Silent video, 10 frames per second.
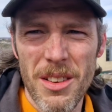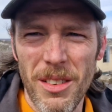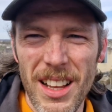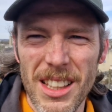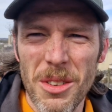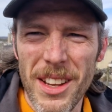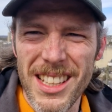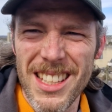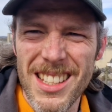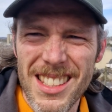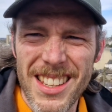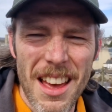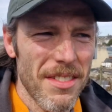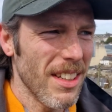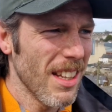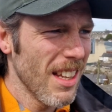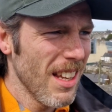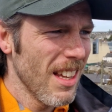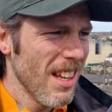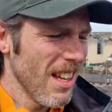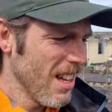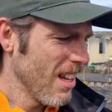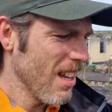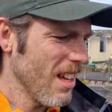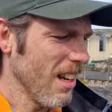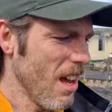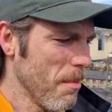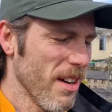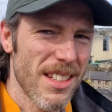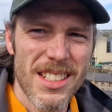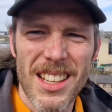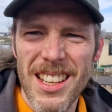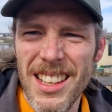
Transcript: Well, 27 kilometers